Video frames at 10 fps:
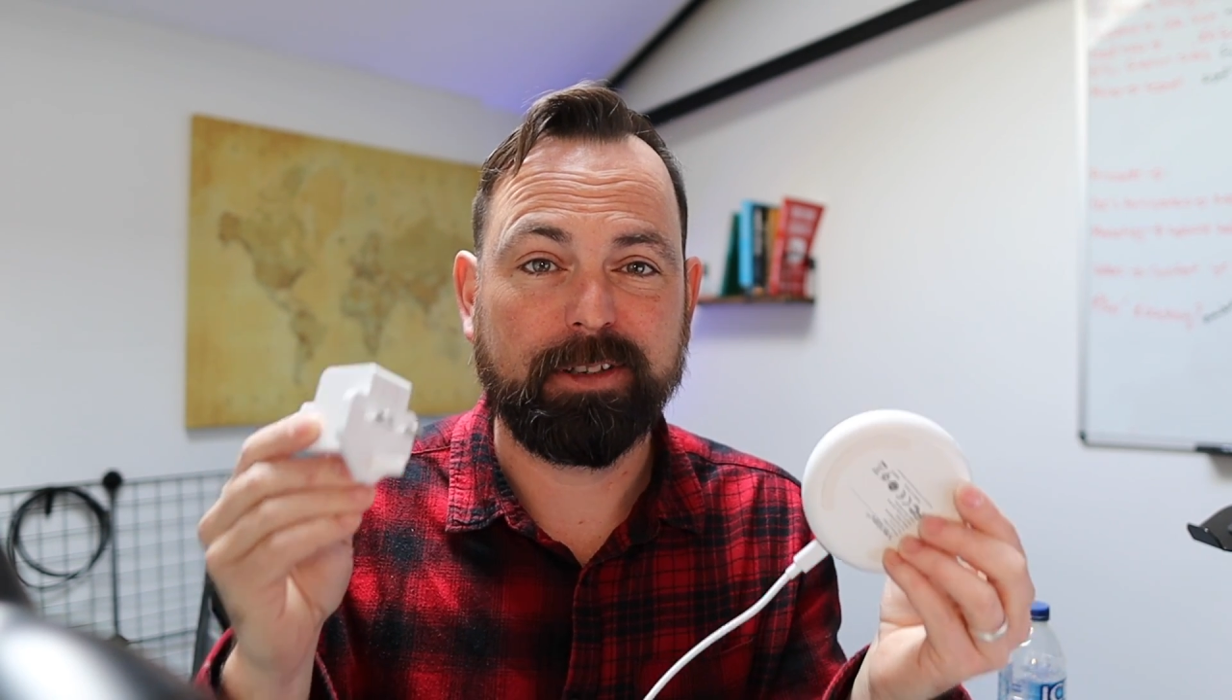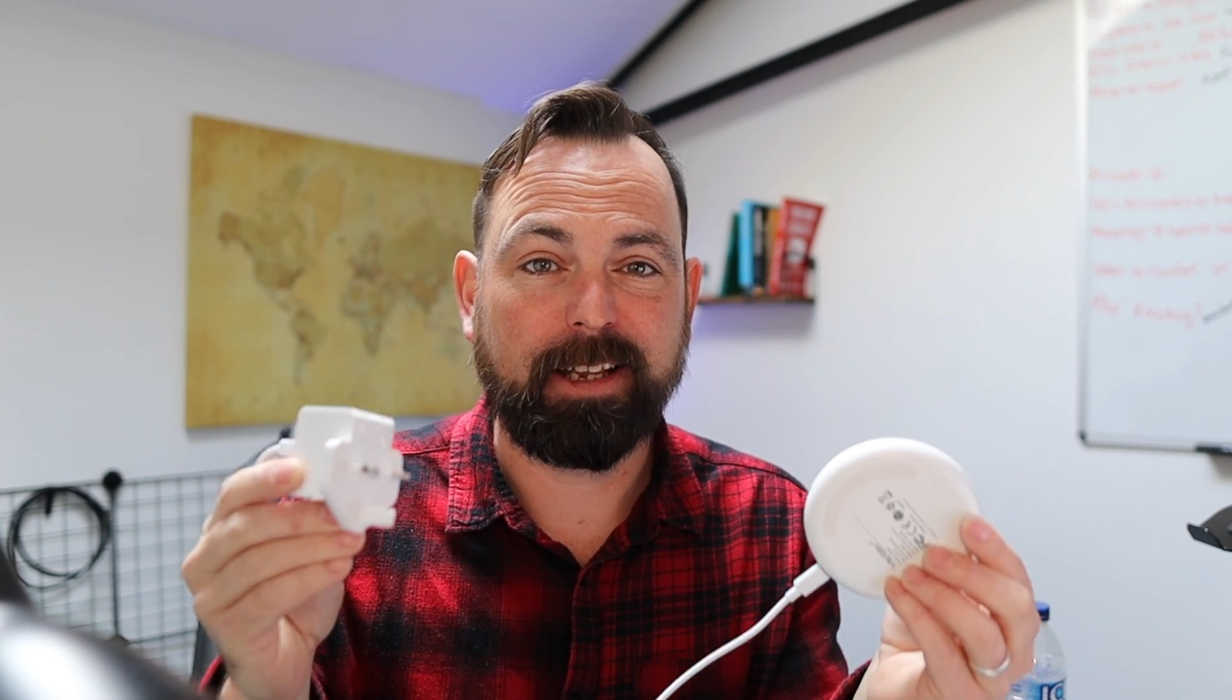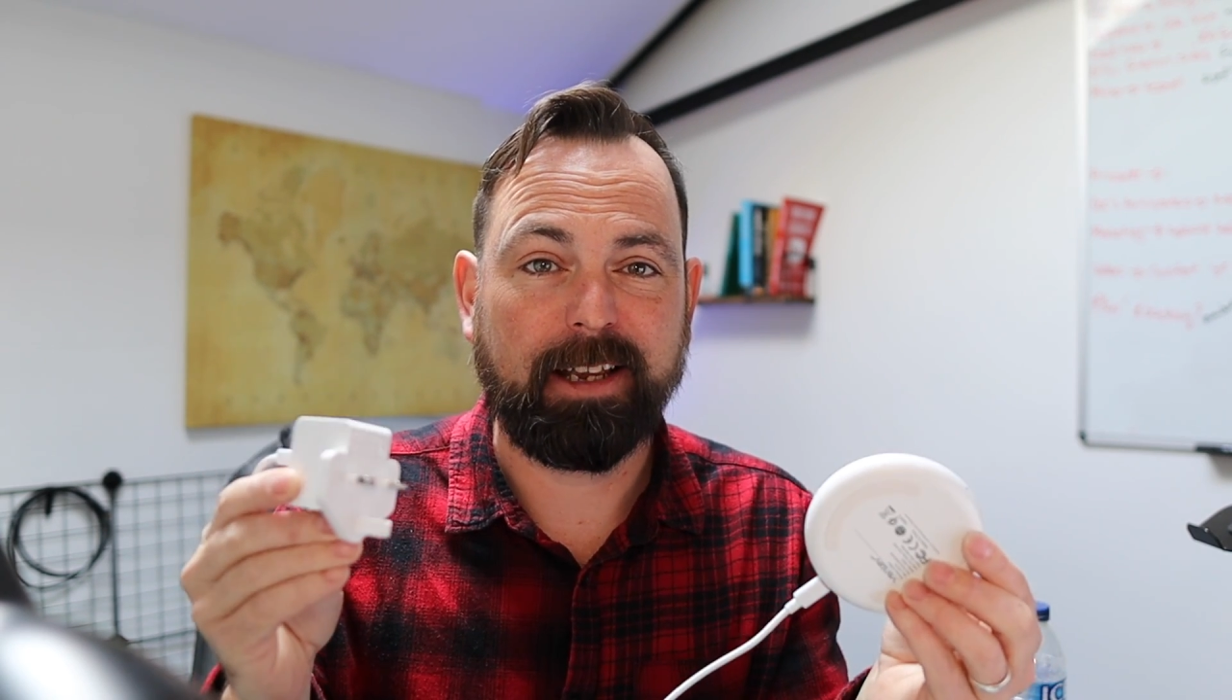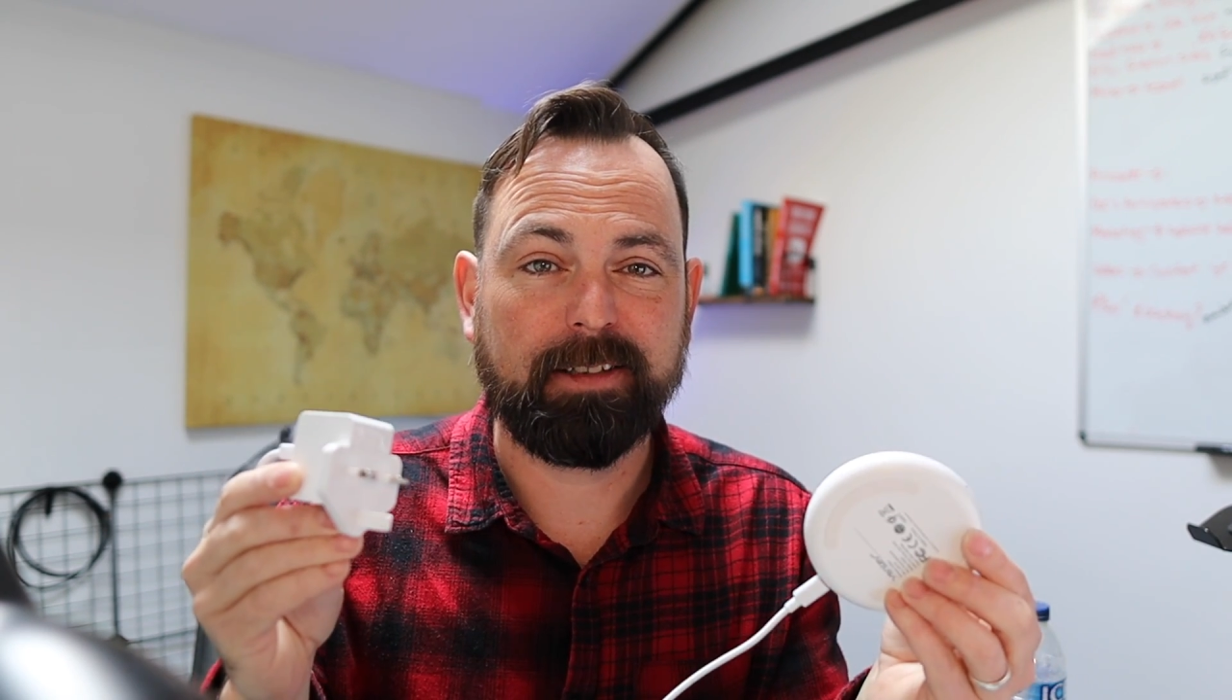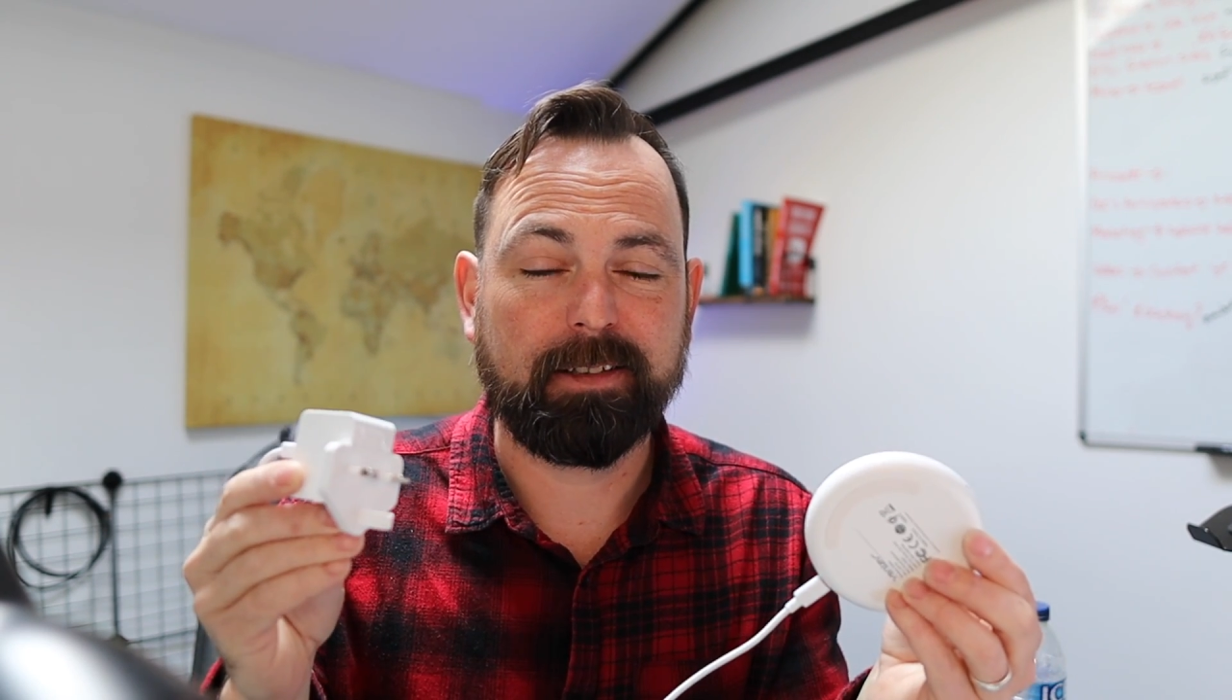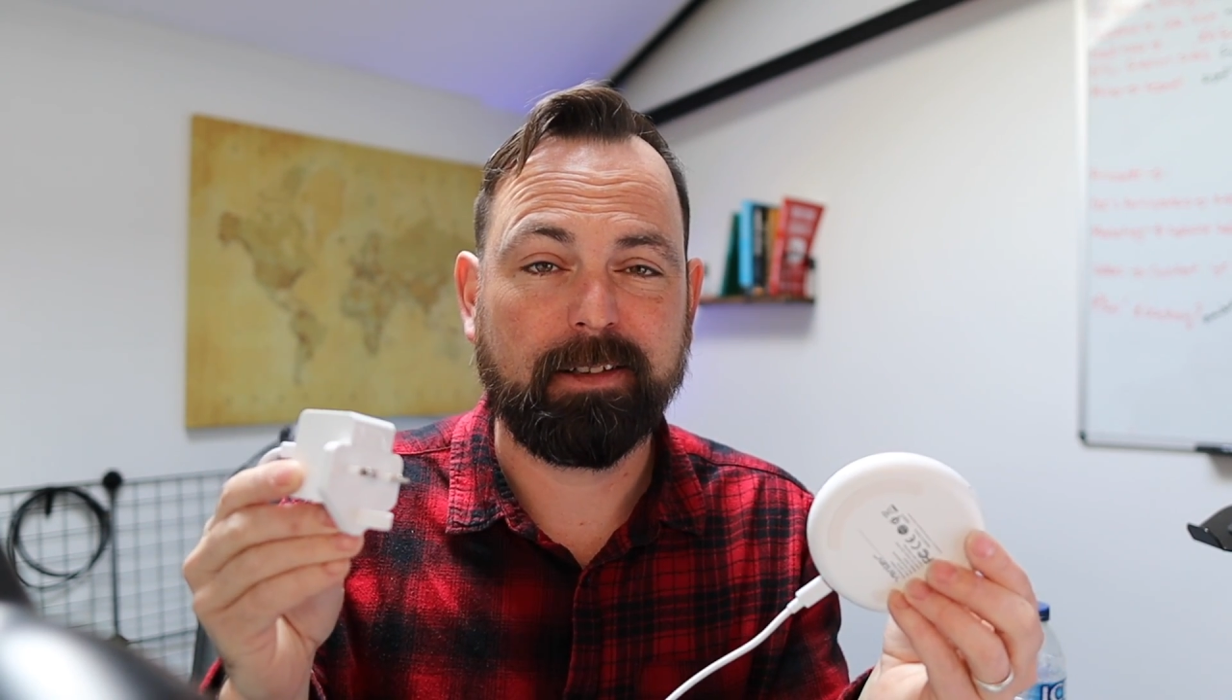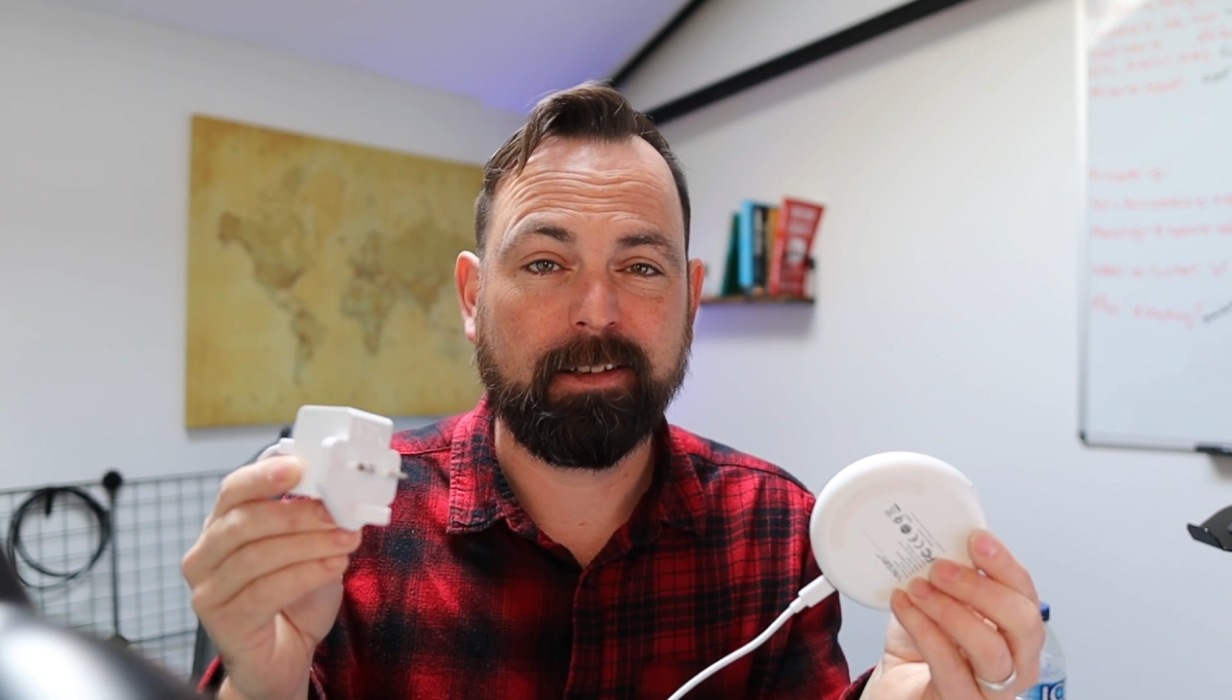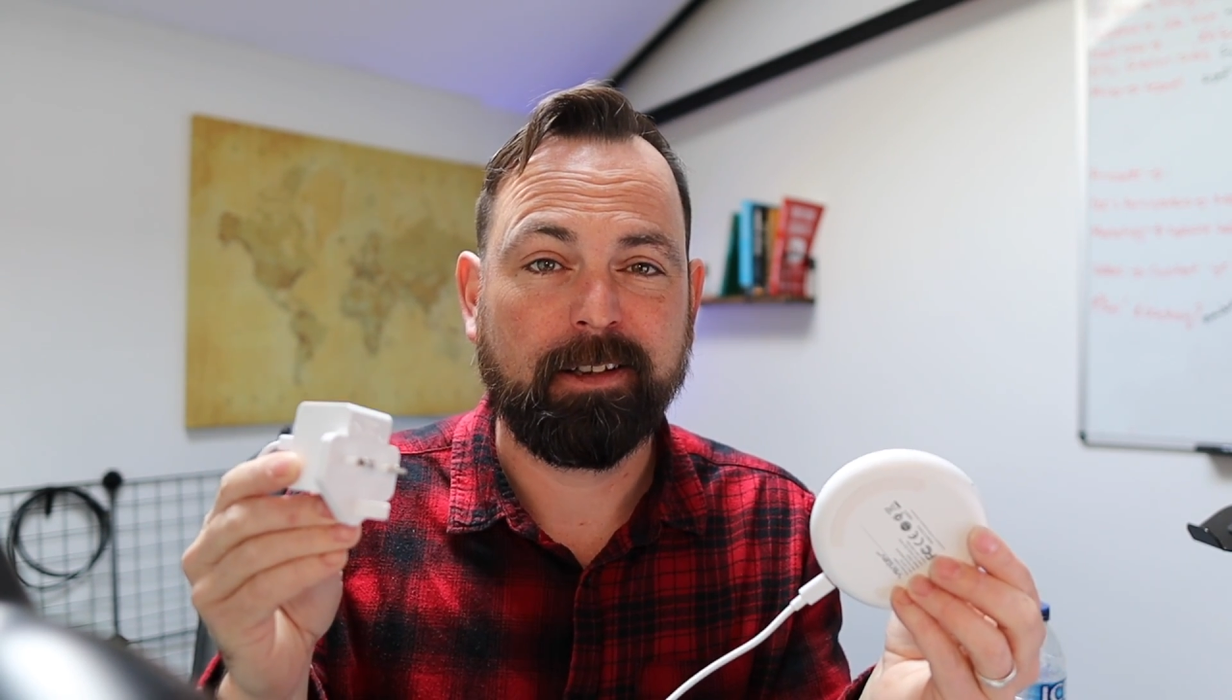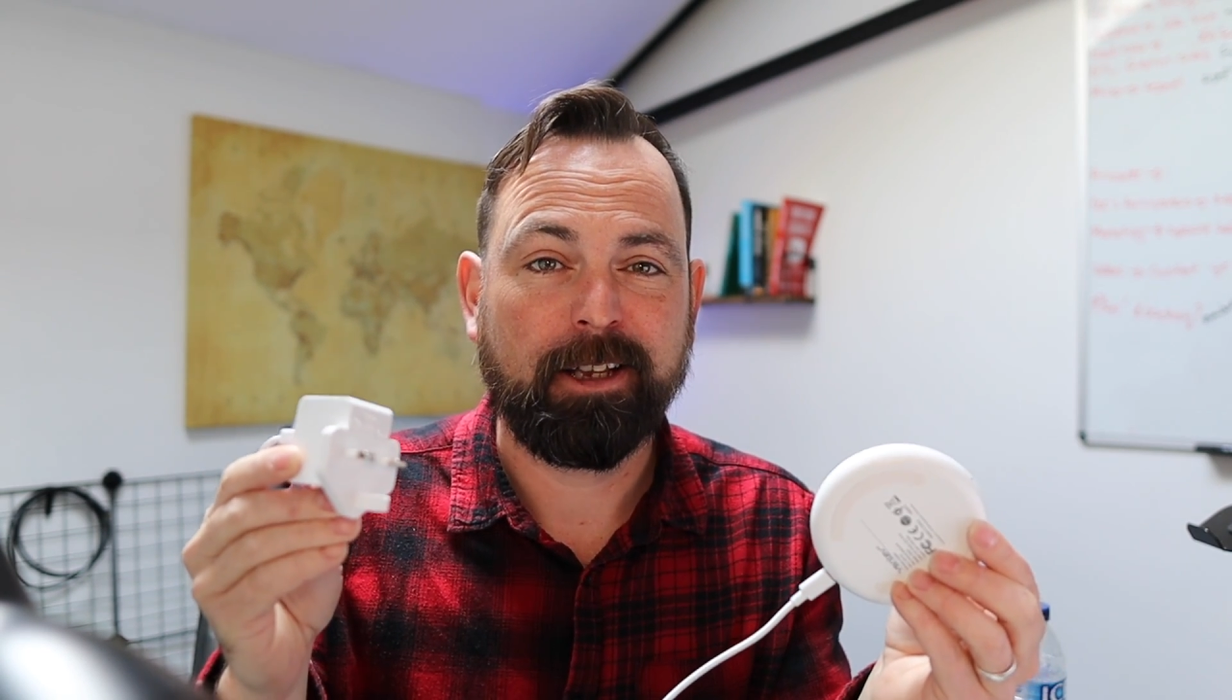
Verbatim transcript: test